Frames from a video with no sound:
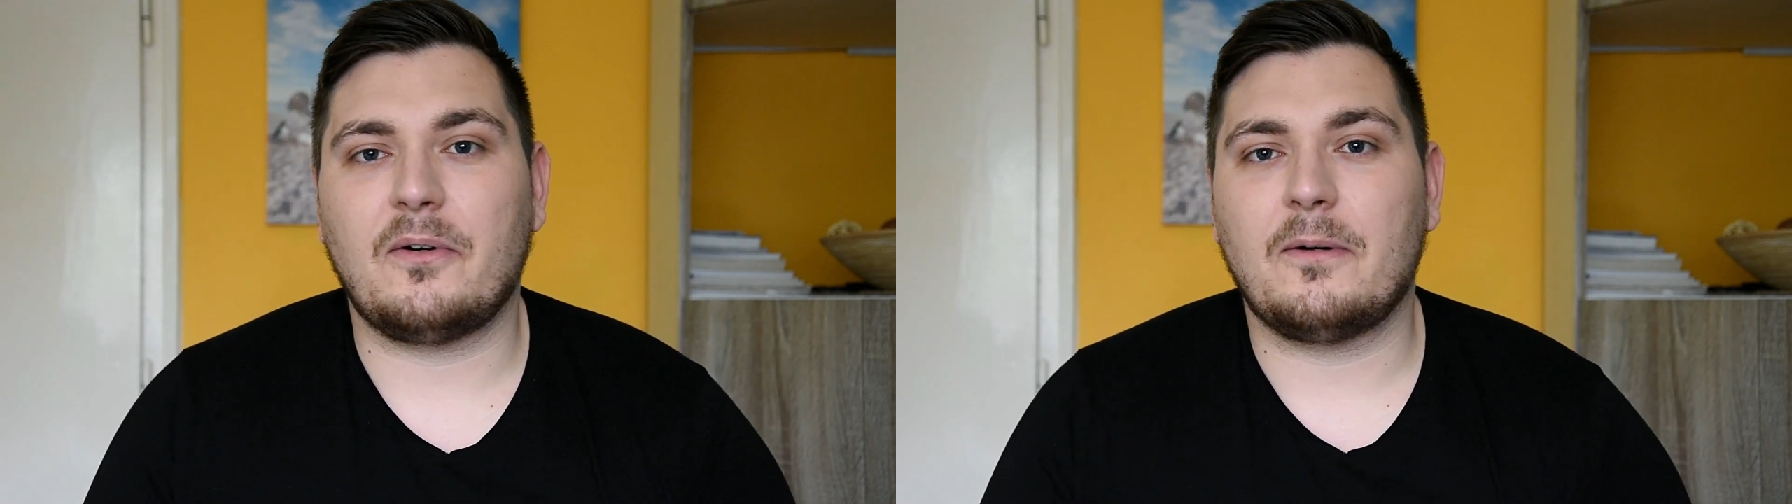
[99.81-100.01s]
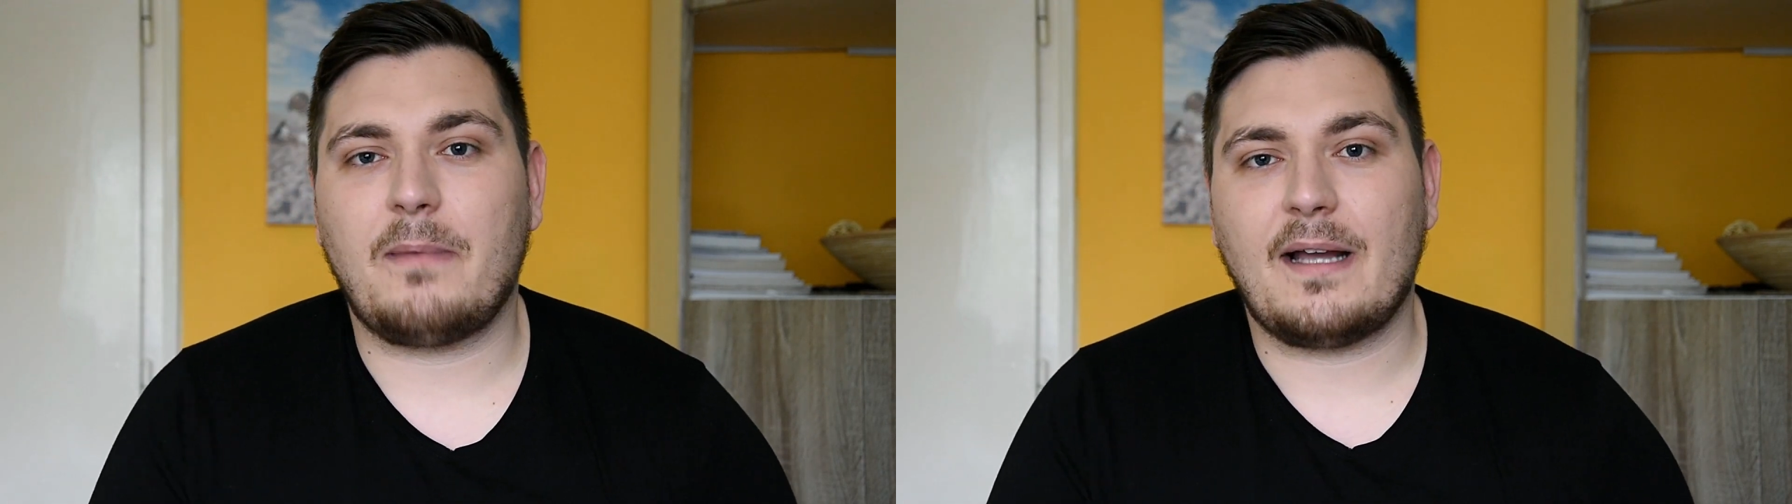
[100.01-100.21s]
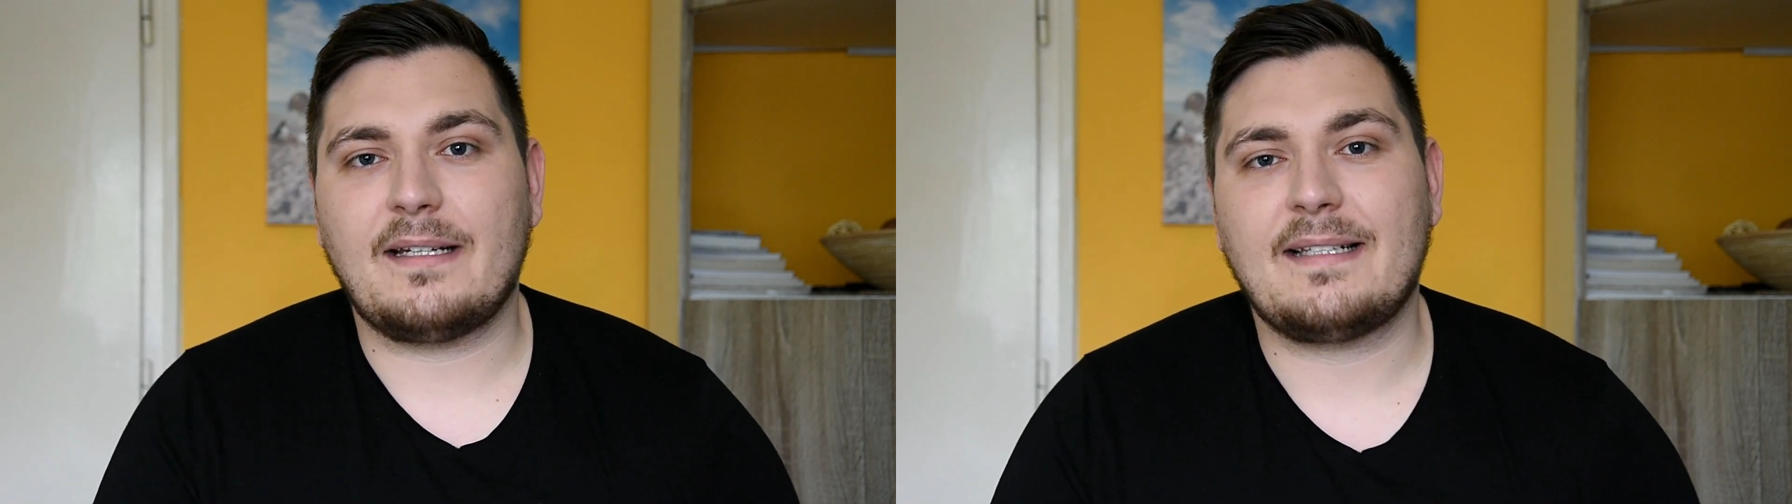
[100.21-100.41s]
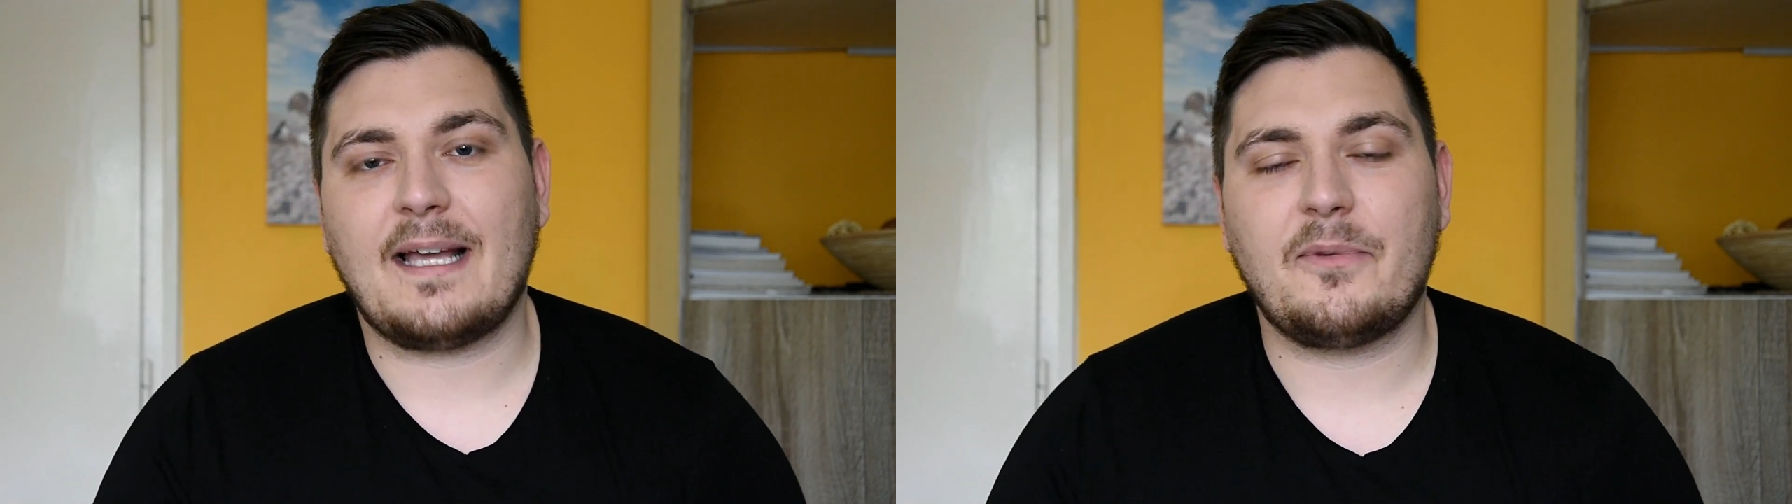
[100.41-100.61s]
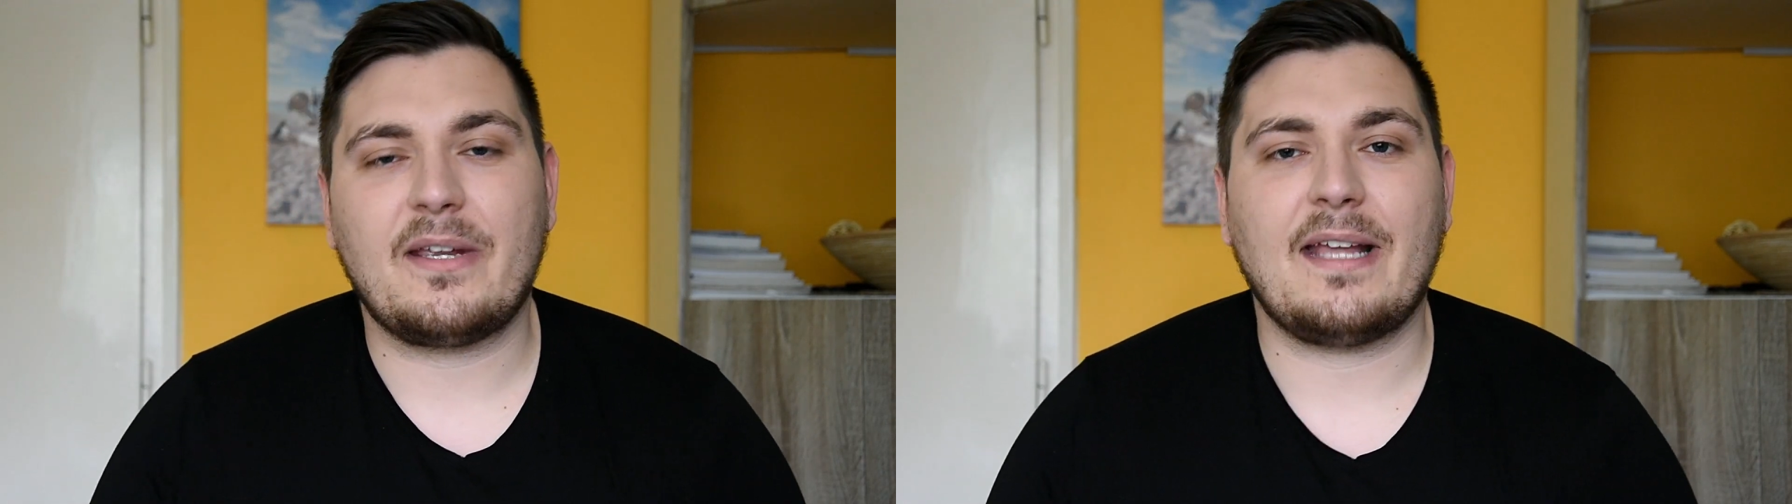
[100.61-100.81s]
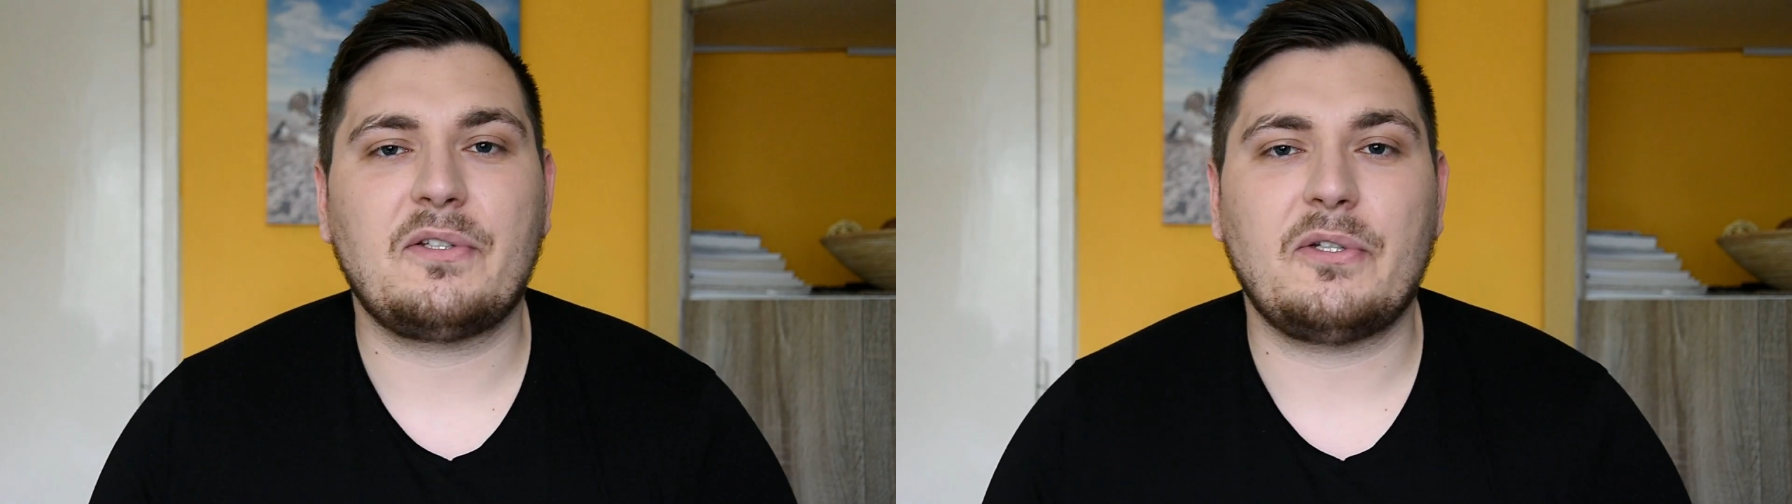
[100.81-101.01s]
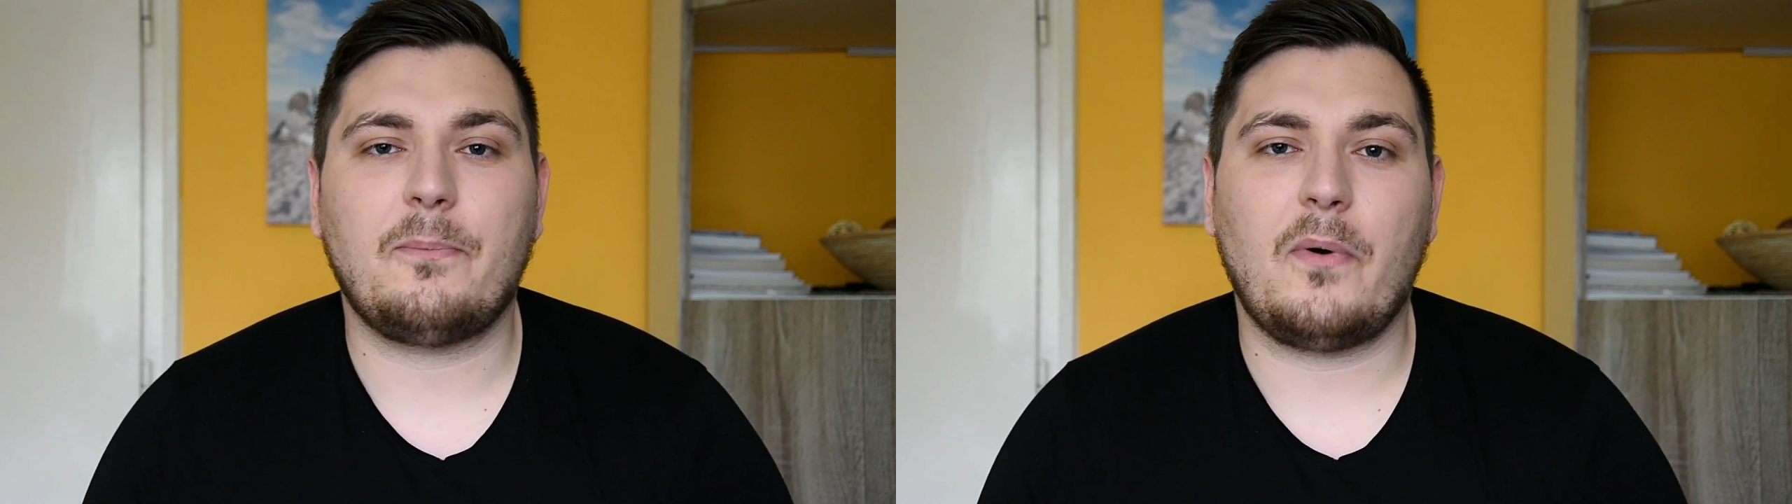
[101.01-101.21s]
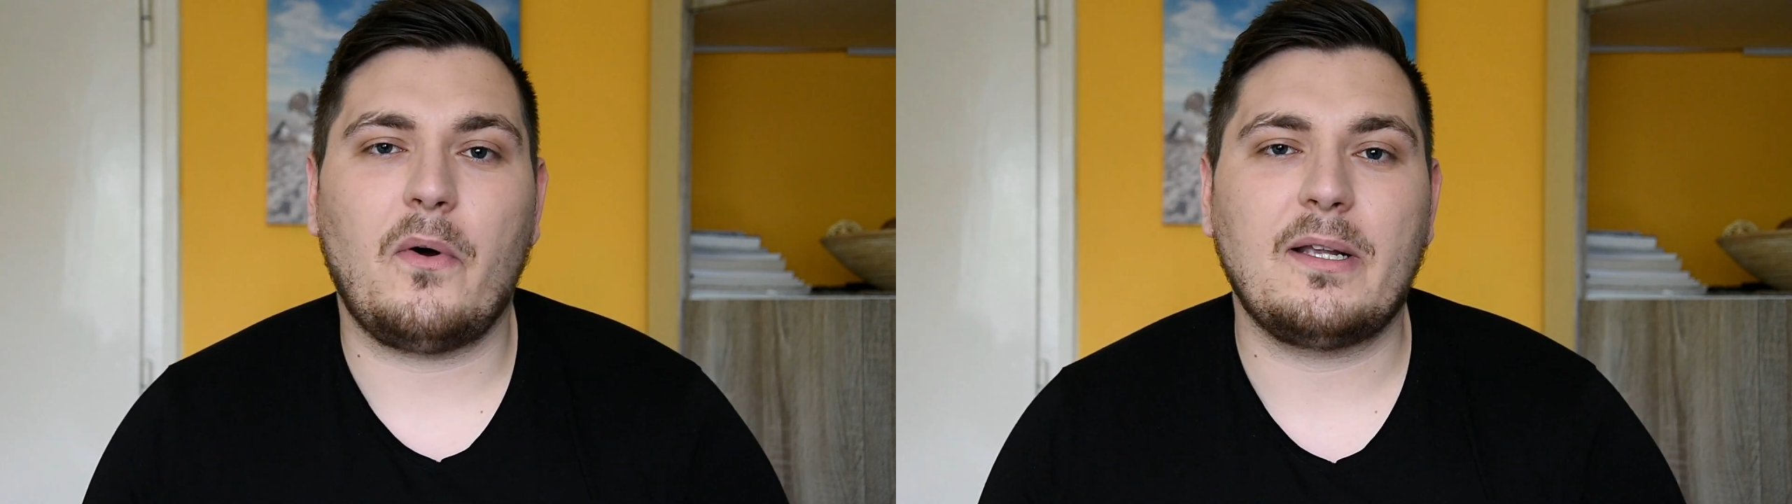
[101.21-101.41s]
or by the time you get to
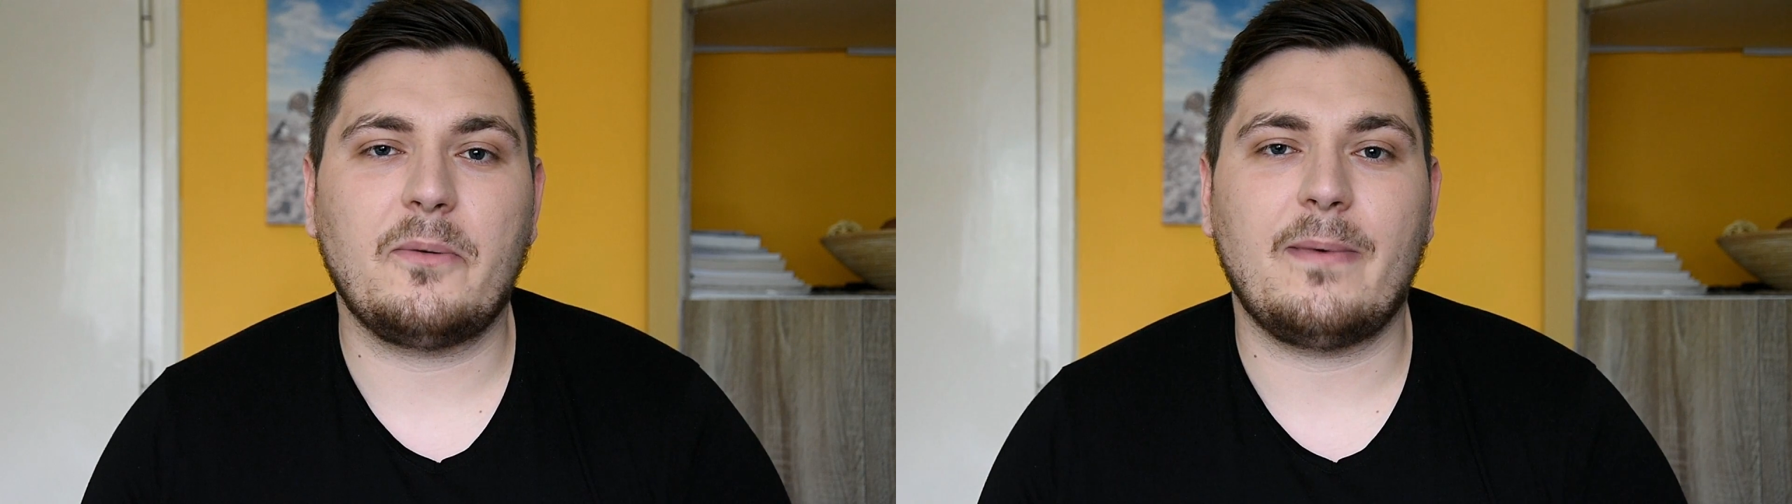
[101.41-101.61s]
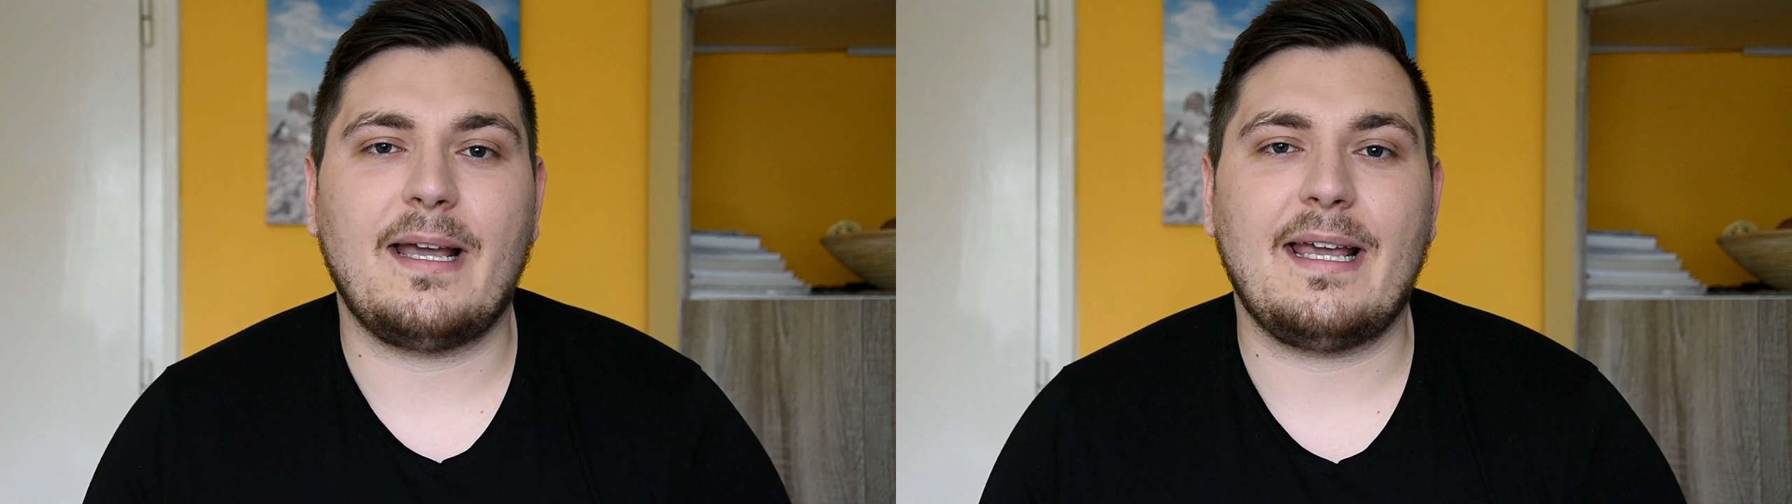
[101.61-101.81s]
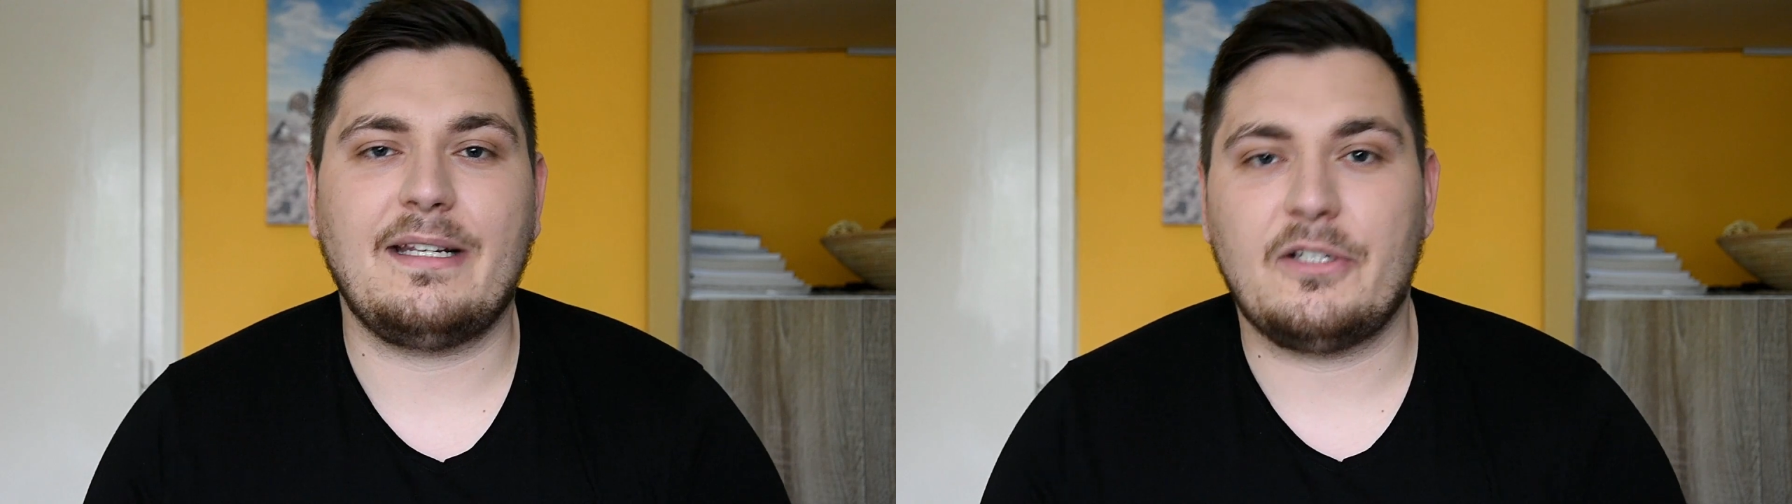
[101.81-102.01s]
the point where